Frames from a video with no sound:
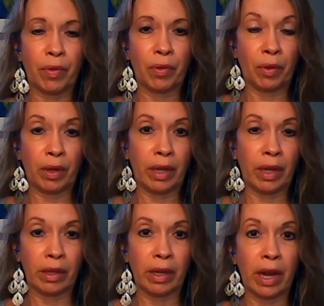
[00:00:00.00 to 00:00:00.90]
So looking
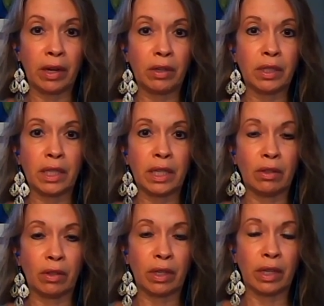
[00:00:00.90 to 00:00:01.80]
at the energy,
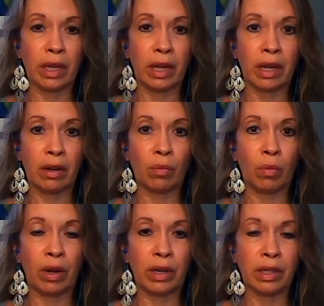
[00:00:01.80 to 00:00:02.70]
looking at
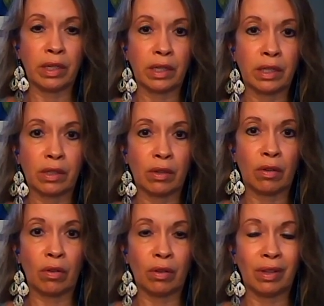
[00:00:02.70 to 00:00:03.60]
what is
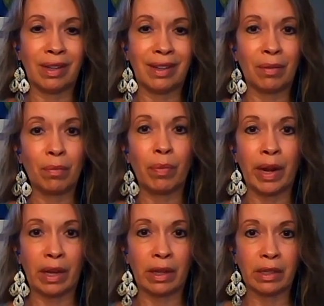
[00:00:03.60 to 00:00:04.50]
currently
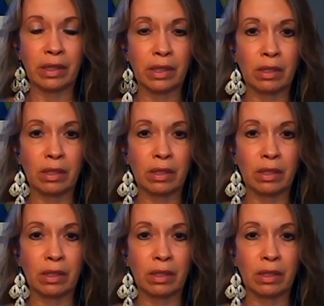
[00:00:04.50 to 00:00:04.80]
imbalanced.